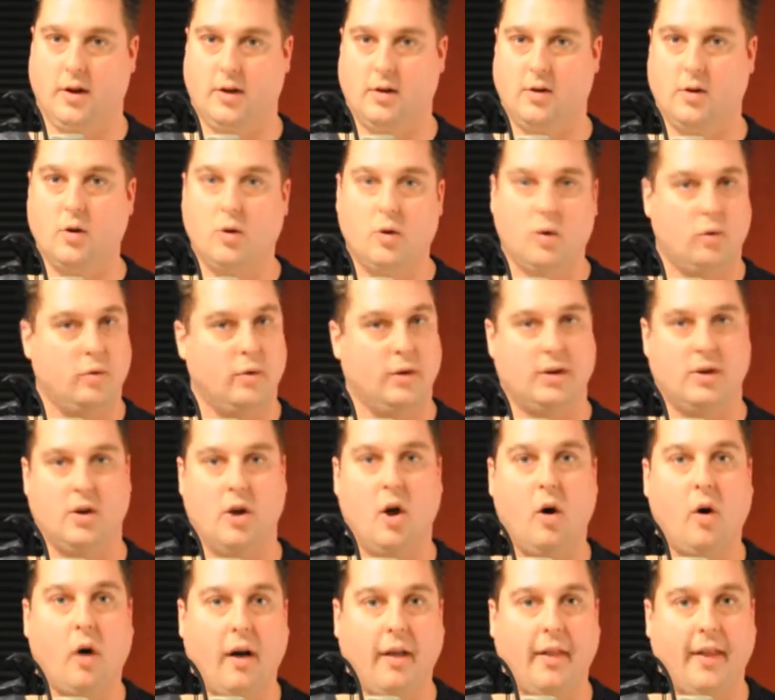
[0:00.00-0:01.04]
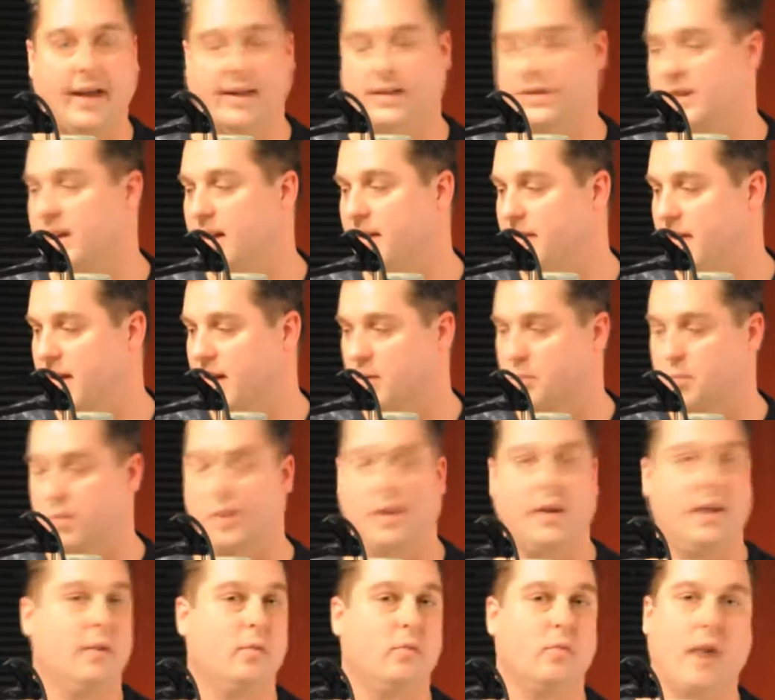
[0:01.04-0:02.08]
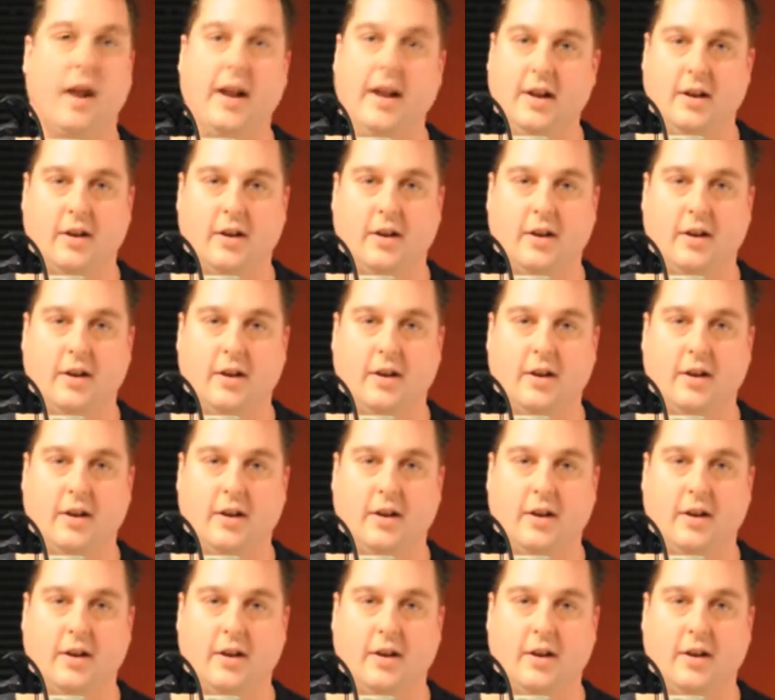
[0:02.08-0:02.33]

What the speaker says: Google would know all that stuff and put it right